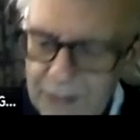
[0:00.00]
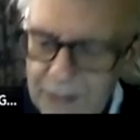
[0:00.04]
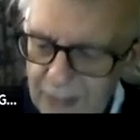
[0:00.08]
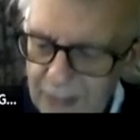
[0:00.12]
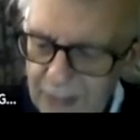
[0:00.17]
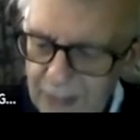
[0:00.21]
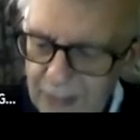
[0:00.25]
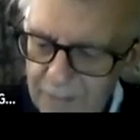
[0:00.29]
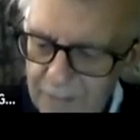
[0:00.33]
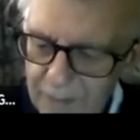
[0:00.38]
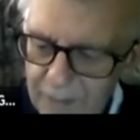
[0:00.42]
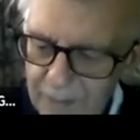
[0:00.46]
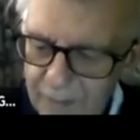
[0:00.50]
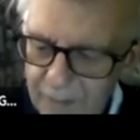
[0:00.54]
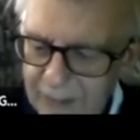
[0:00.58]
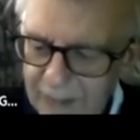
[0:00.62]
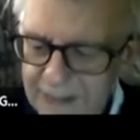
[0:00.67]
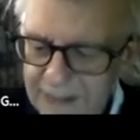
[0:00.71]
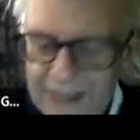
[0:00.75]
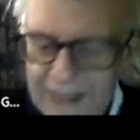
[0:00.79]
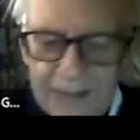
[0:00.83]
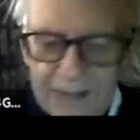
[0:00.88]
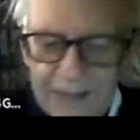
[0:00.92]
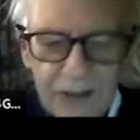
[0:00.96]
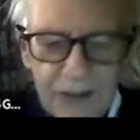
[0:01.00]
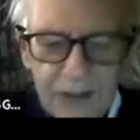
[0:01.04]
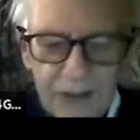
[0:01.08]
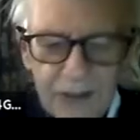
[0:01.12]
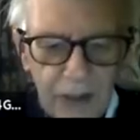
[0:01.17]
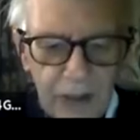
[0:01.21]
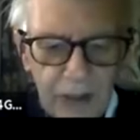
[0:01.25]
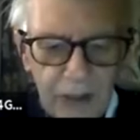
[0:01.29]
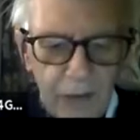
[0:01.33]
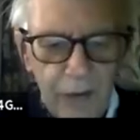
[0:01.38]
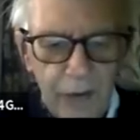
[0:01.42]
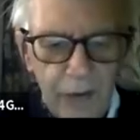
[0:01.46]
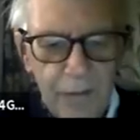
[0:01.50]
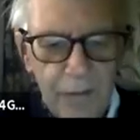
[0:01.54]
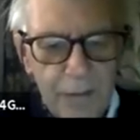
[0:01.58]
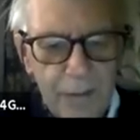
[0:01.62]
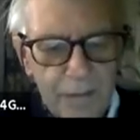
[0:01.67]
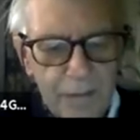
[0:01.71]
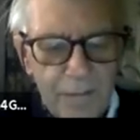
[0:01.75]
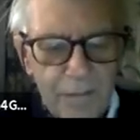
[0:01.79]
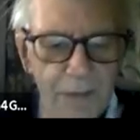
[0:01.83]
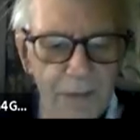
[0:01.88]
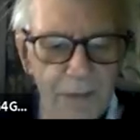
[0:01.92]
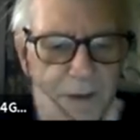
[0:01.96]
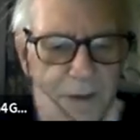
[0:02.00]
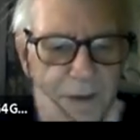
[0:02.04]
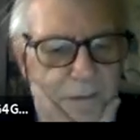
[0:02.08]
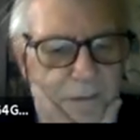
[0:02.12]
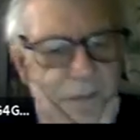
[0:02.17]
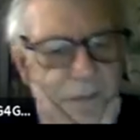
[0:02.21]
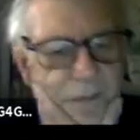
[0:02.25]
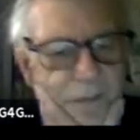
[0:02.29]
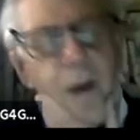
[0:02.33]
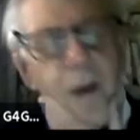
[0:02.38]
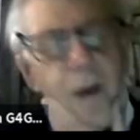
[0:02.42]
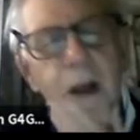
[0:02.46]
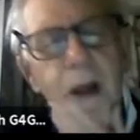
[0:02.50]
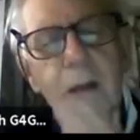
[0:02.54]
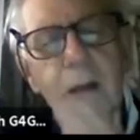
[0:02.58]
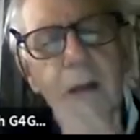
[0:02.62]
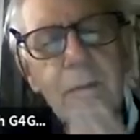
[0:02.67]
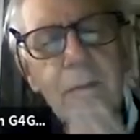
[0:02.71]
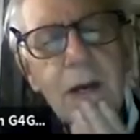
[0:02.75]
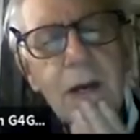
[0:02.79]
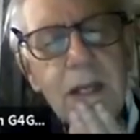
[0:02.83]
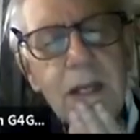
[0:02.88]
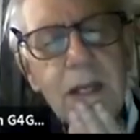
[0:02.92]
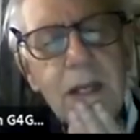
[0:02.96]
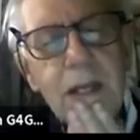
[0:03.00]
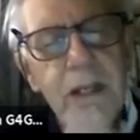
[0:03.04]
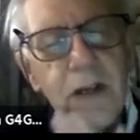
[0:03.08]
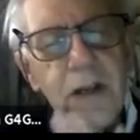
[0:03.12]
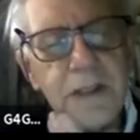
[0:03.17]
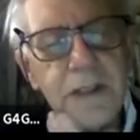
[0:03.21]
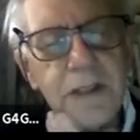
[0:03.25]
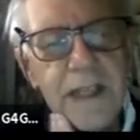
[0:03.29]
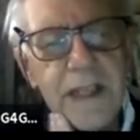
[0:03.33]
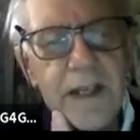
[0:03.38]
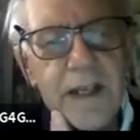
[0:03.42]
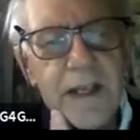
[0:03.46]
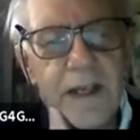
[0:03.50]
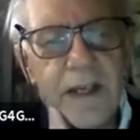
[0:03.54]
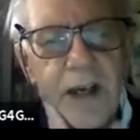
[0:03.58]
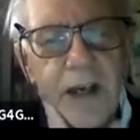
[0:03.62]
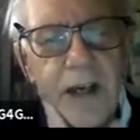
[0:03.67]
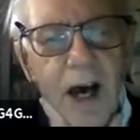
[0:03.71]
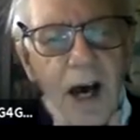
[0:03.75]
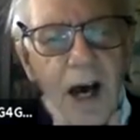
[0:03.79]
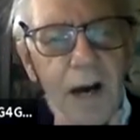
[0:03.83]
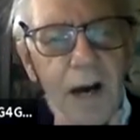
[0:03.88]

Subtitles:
And we went out as a group, but not in a car.